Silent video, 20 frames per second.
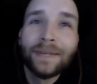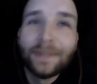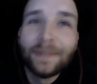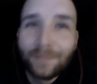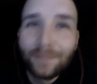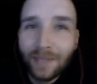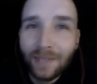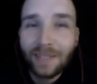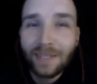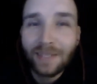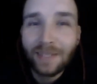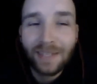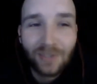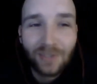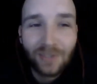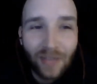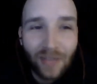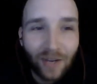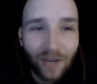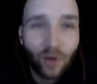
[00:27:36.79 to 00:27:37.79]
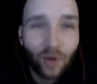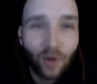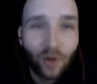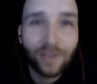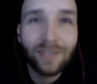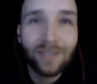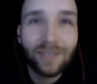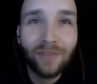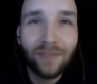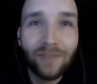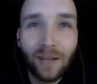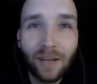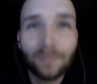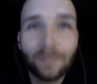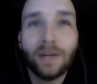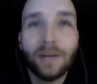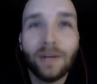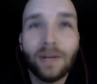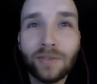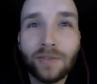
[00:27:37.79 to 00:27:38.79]
these are like all the
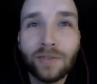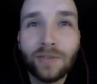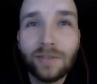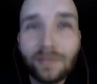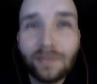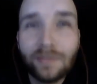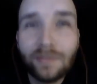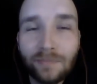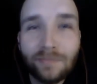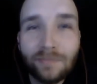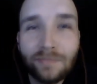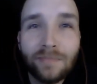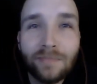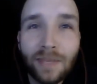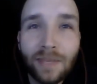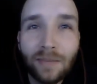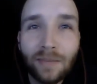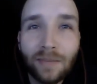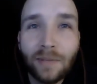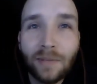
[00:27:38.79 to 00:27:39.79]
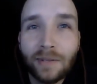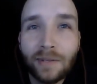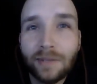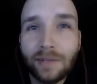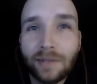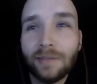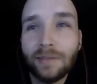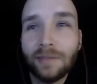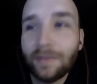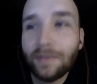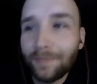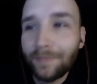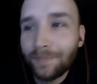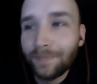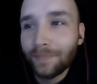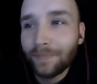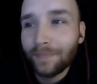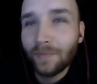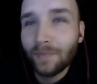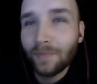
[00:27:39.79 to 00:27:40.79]
developed countries in the Middle East.
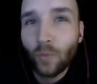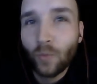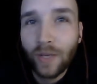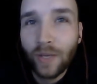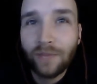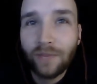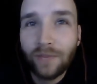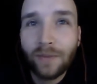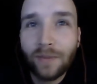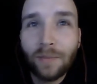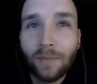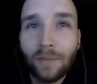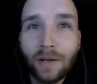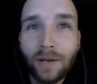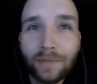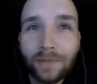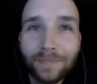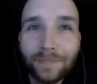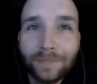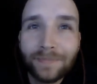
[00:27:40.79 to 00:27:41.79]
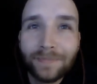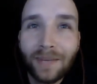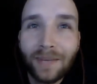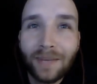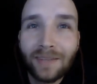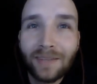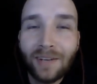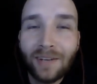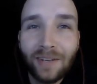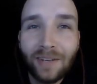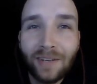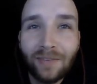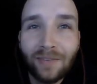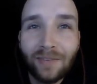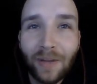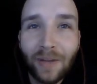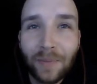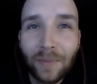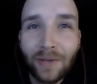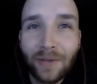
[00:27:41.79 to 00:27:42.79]
We give them money, not the
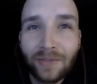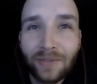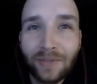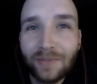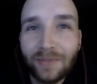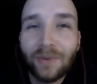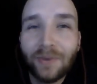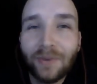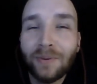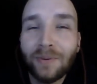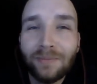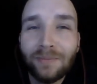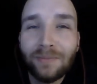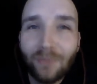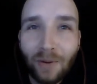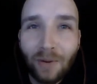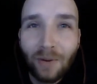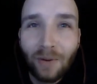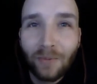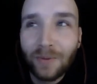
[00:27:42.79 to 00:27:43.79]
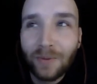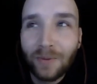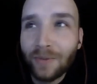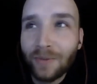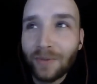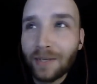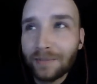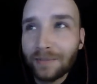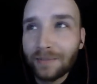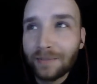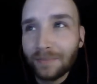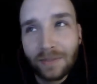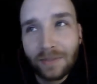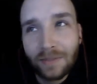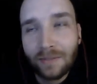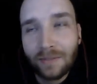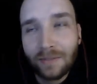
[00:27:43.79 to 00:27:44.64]
undeveloped countries. Why would we do that? So.